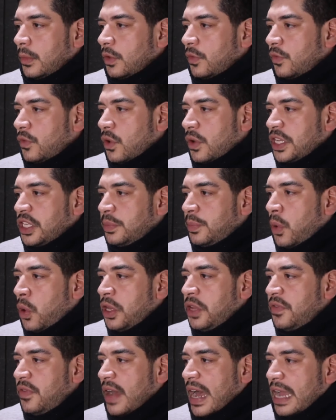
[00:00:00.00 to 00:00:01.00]

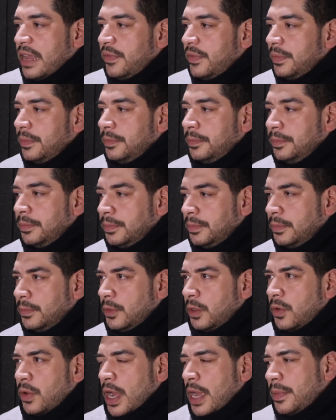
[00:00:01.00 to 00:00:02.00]
Spotify.
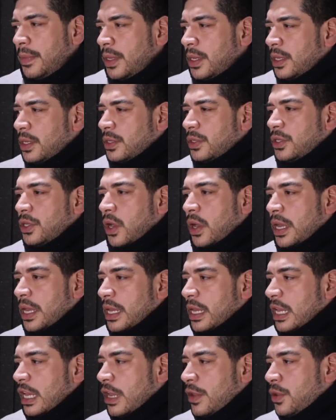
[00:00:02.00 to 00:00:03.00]
All right. So
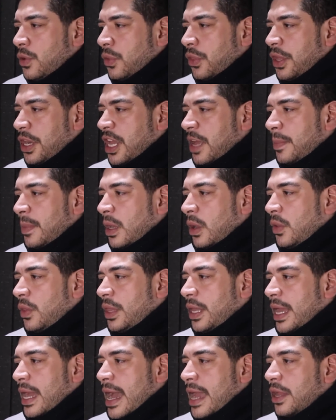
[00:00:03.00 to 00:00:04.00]
if you think about
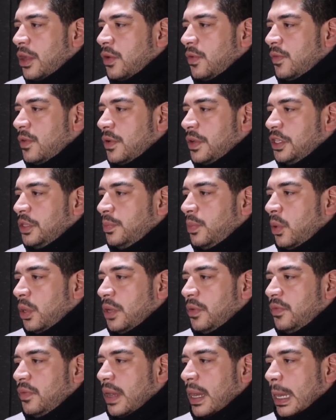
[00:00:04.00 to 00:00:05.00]
the icon from
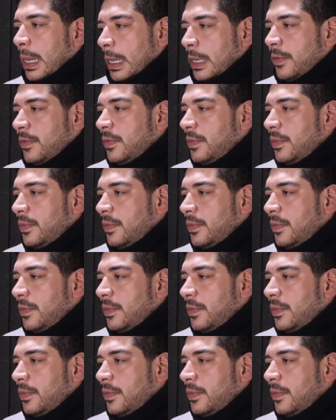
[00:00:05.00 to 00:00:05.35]
Spotify,